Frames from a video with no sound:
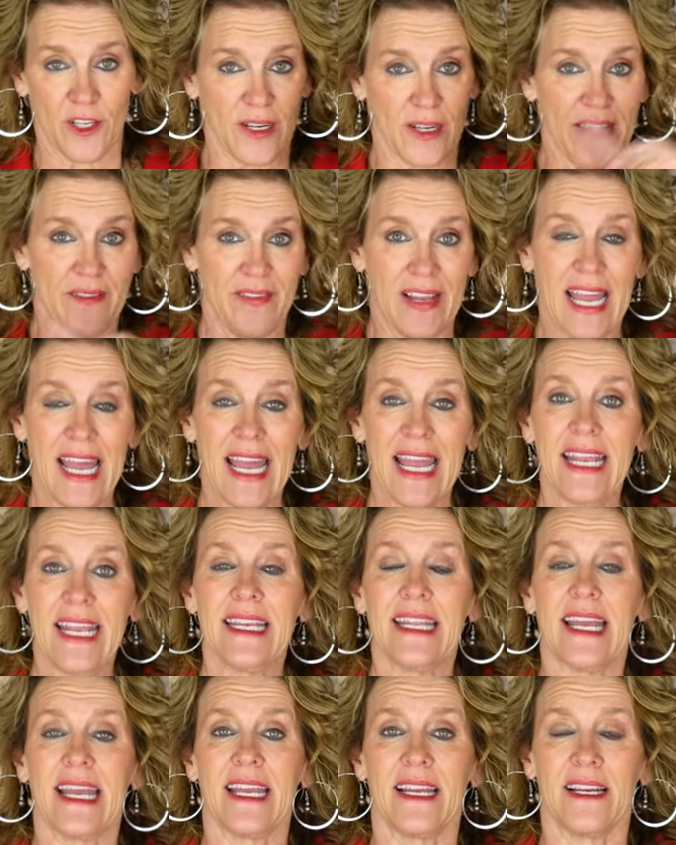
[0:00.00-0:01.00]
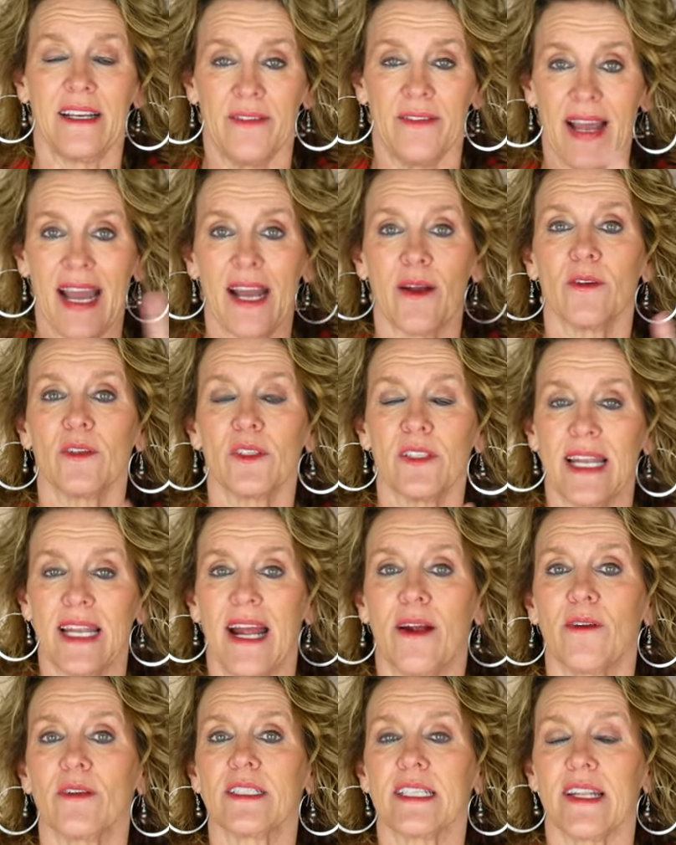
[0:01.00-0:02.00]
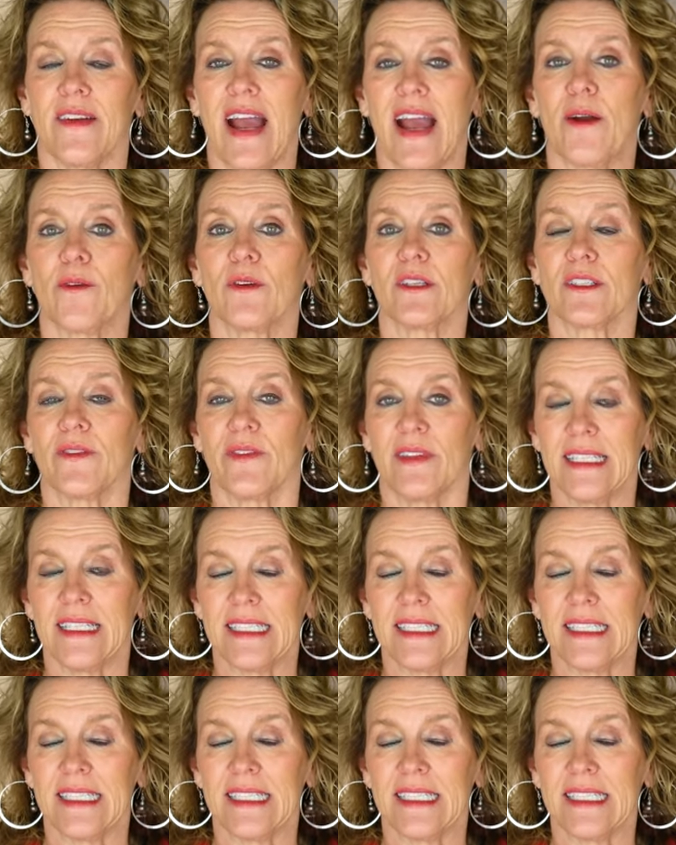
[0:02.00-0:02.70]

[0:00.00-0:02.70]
You're gonna have a heyday of hours and hours and hours of